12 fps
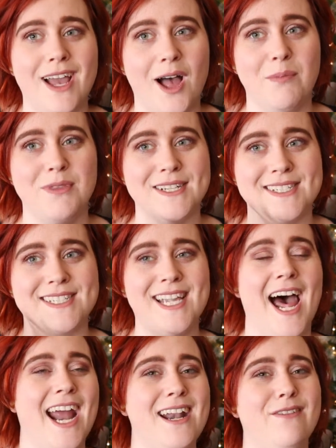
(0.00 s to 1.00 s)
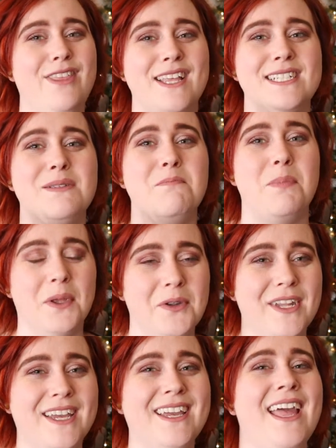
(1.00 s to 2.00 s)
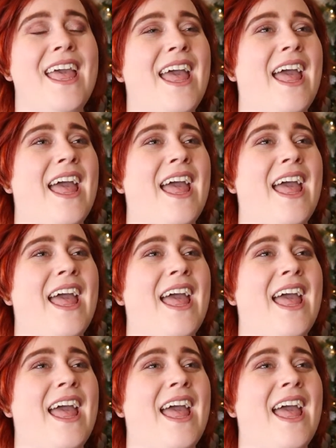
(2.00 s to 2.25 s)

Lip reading: up the side of this building,